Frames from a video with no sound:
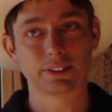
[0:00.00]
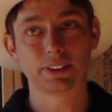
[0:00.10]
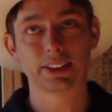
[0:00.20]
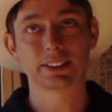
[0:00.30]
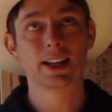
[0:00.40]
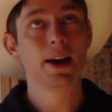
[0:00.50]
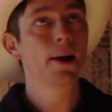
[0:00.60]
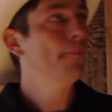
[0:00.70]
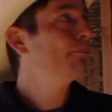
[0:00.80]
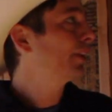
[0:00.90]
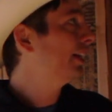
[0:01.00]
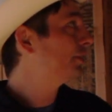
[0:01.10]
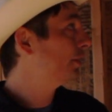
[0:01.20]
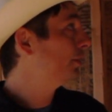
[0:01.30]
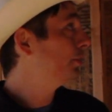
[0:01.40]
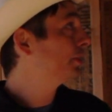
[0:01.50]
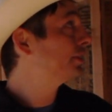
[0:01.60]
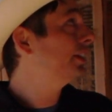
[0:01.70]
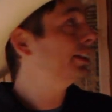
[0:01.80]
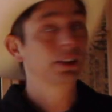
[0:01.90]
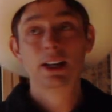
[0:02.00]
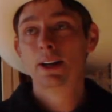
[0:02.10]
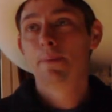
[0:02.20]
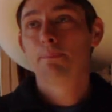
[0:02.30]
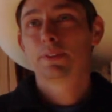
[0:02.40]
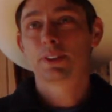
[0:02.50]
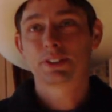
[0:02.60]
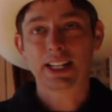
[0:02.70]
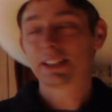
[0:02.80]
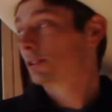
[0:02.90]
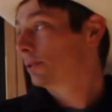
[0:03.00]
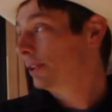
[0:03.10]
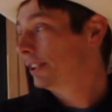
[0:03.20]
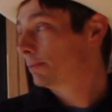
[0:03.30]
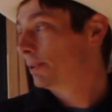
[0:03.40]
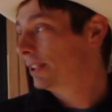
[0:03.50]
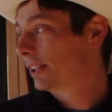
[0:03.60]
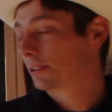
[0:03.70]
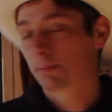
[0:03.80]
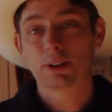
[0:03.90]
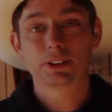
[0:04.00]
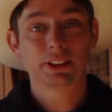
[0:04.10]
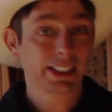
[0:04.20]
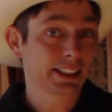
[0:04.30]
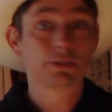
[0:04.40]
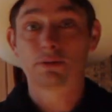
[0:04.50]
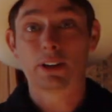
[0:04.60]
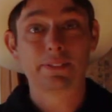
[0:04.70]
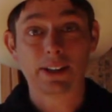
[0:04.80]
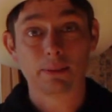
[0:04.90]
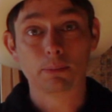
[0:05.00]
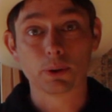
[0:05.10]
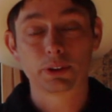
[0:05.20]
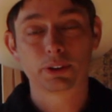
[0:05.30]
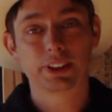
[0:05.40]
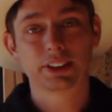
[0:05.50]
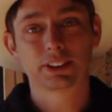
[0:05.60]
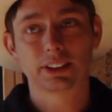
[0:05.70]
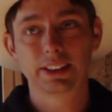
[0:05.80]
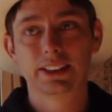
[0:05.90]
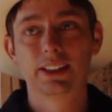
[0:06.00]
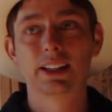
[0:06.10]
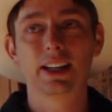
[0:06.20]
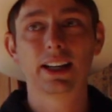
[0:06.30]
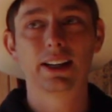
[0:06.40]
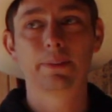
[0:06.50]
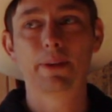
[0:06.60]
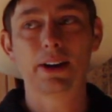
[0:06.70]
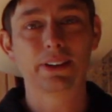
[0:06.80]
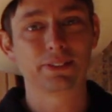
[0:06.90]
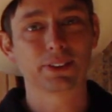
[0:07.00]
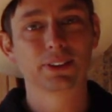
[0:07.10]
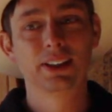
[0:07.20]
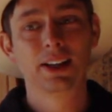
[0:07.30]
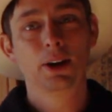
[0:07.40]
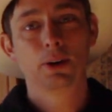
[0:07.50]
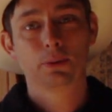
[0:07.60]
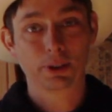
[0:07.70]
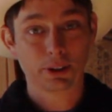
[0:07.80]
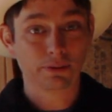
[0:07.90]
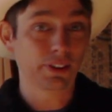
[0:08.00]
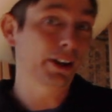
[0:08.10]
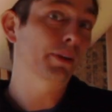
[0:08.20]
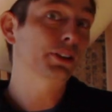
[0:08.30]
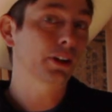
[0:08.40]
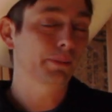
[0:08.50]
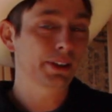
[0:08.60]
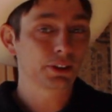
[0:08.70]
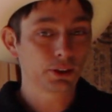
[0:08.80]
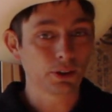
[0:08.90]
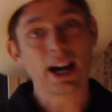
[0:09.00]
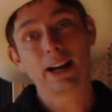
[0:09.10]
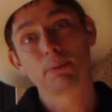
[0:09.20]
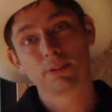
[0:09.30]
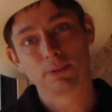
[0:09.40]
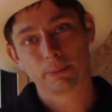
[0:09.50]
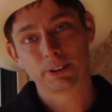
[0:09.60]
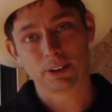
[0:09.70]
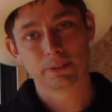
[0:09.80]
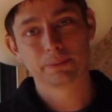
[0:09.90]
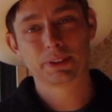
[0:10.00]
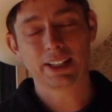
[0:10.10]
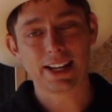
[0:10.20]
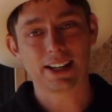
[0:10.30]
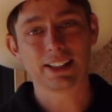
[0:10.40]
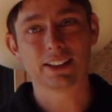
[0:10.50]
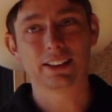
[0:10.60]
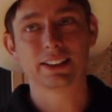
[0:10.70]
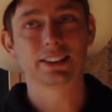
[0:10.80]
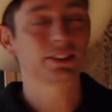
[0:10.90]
of things. And so you can see here, the second story in this particular project is framed out more traditionally. Um, however, we are very much committed to high performance homes at Icon, and